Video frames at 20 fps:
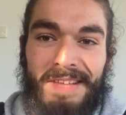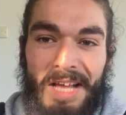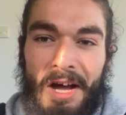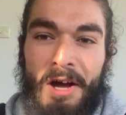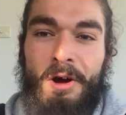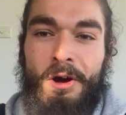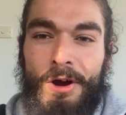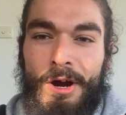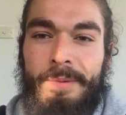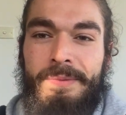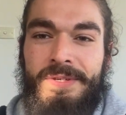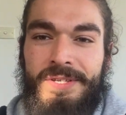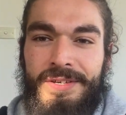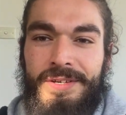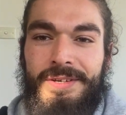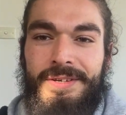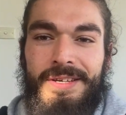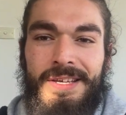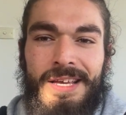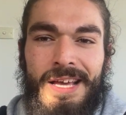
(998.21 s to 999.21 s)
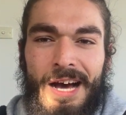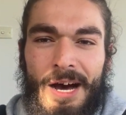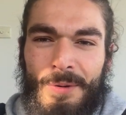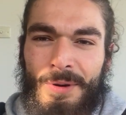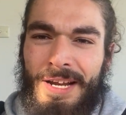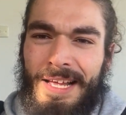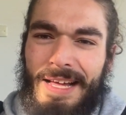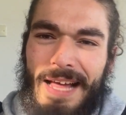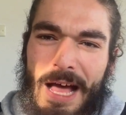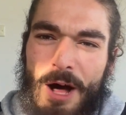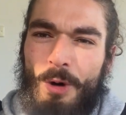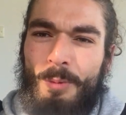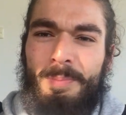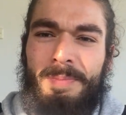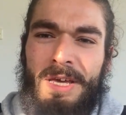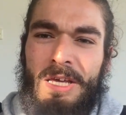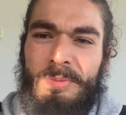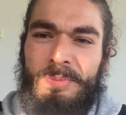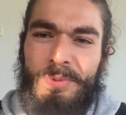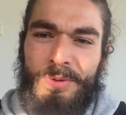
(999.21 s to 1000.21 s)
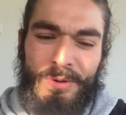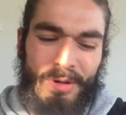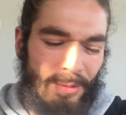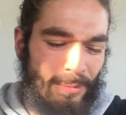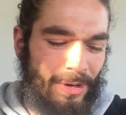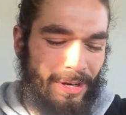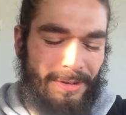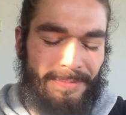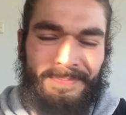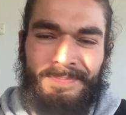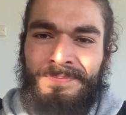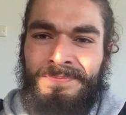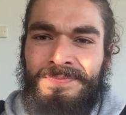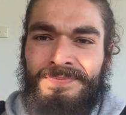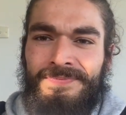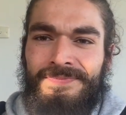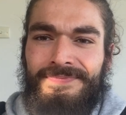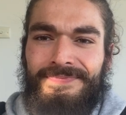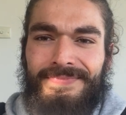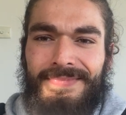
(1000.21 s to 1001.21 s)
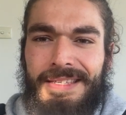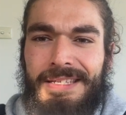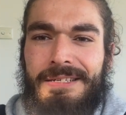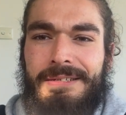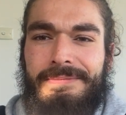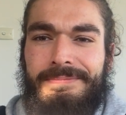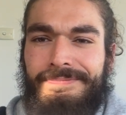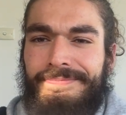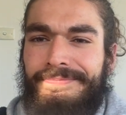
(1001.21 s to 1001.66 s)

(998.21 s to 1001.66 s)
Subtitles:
hope too. I want to help people. I want to,